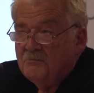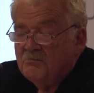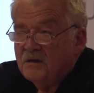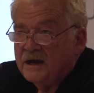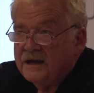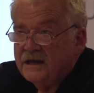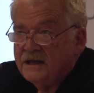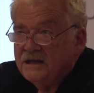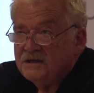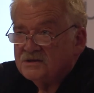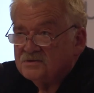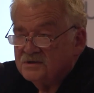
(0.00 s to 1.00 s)
My
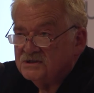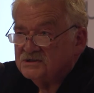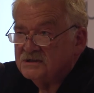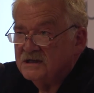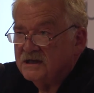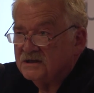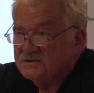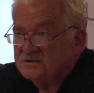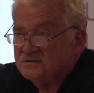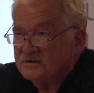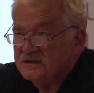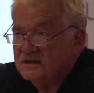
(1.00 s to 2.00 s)
intuition,
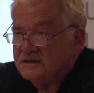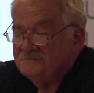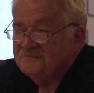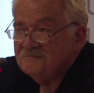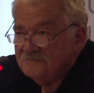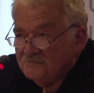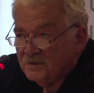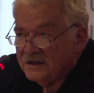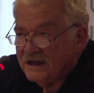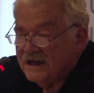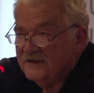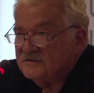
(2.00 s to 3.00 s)
actually, what
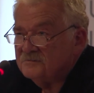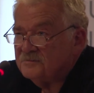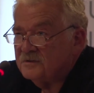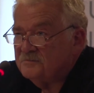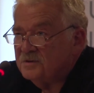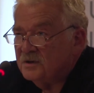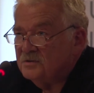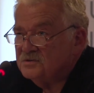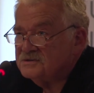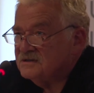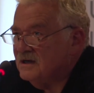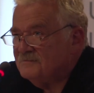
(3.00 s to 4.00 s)
I have to
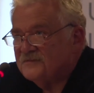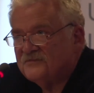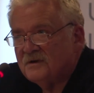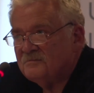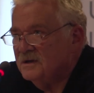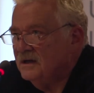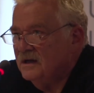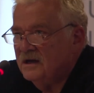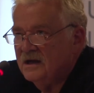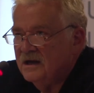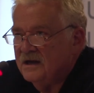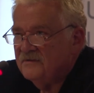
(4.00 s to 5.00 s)
propose, comes from
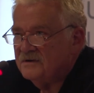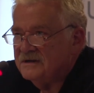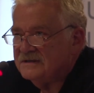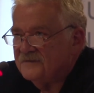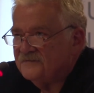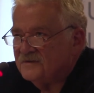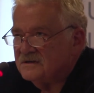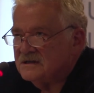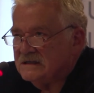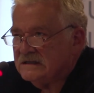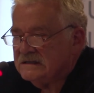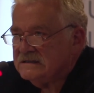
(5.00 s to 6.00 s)
a very
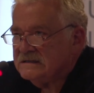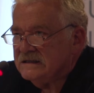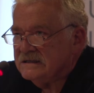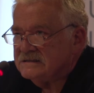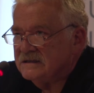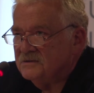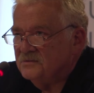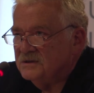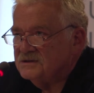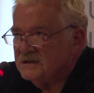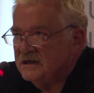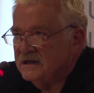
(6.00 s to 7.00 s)
different context in
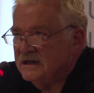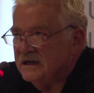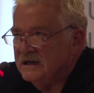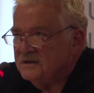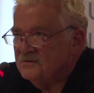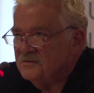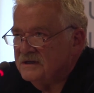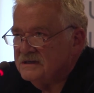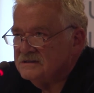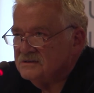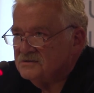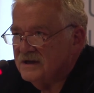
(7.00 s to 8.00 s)
which I had
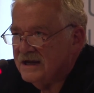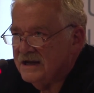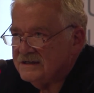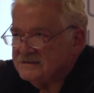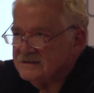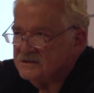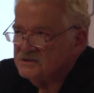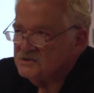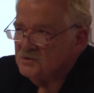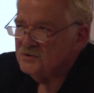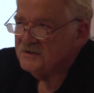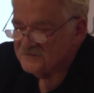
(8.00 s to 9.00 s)
reason to ask a
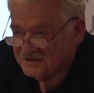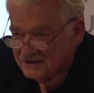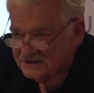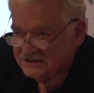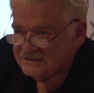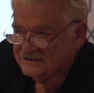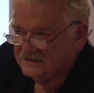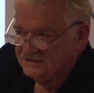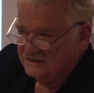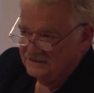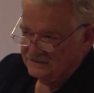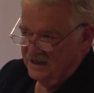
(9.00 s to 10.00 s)
student of statistics
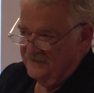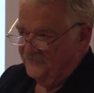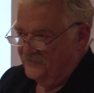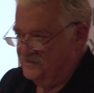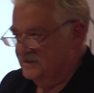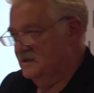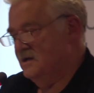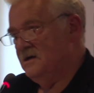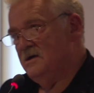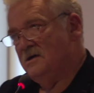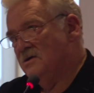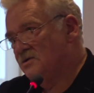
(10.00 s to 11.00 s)
at Stanford
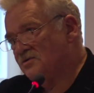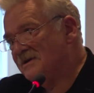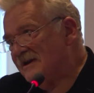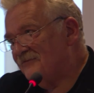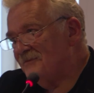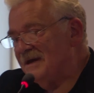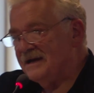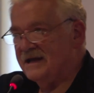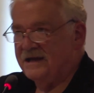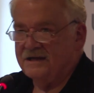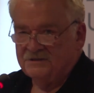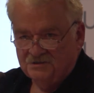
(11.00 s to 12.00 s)
to give me an
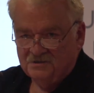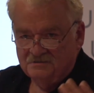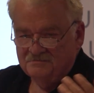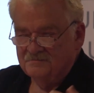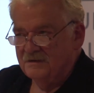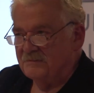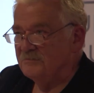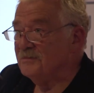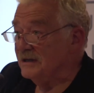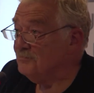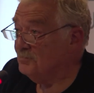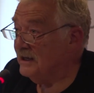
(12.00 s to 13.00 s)
answer, I mean
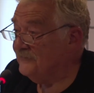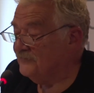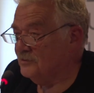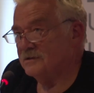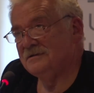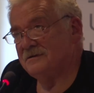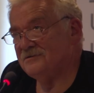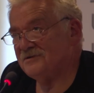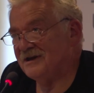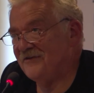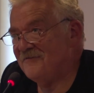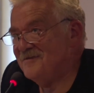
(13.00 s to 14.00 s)
being paid for it, to
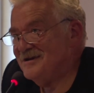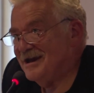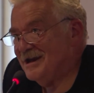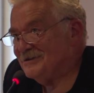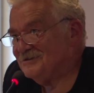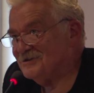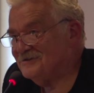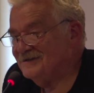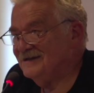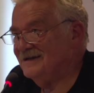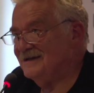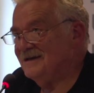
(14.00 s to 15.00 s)
give me an
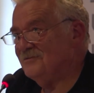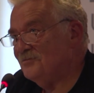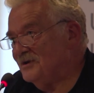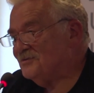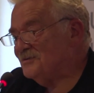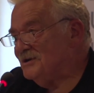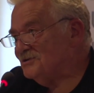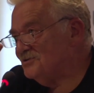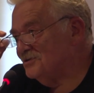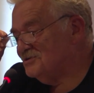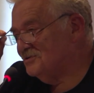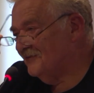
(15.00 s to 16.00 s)
answer with
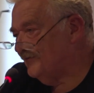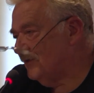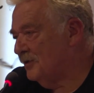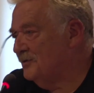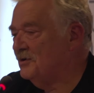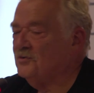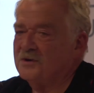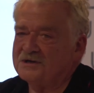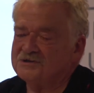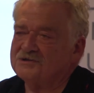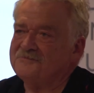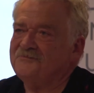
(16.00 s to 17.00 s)
research to the following
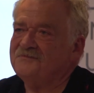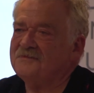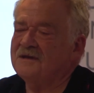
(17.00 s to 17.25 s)
question.